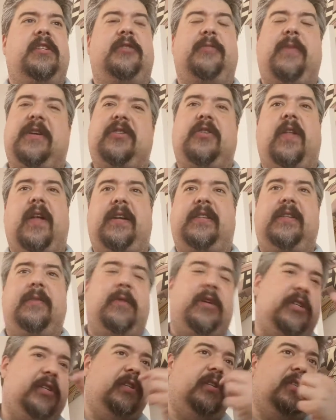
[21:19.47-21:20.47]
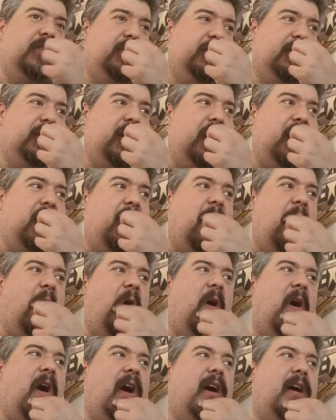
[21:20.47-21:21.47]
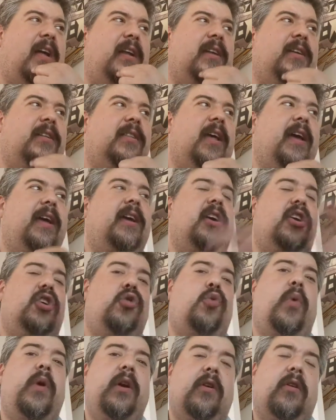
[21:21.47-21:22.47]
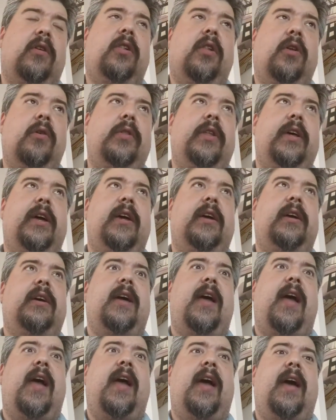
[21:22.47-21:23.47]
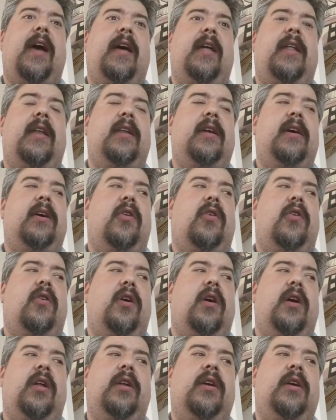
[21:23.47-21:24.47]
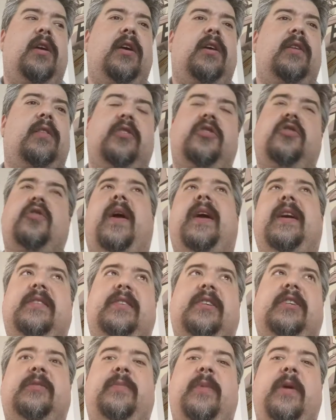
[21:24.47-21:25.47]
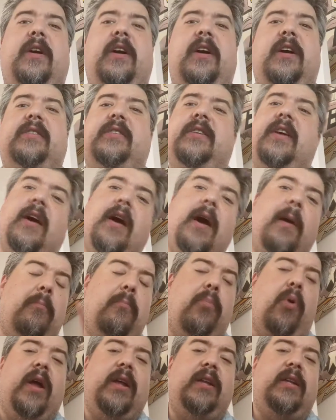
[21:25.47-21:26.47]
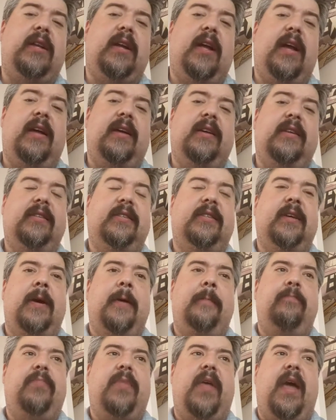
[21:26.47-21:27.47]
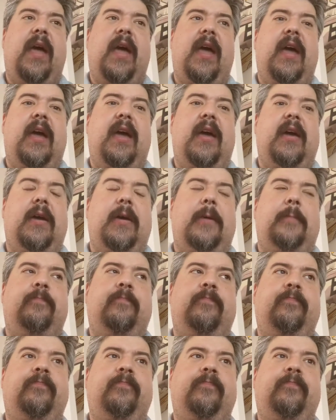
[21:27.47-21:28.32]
special exhibitions on like queer clothing and on the trans experience. Brighton is a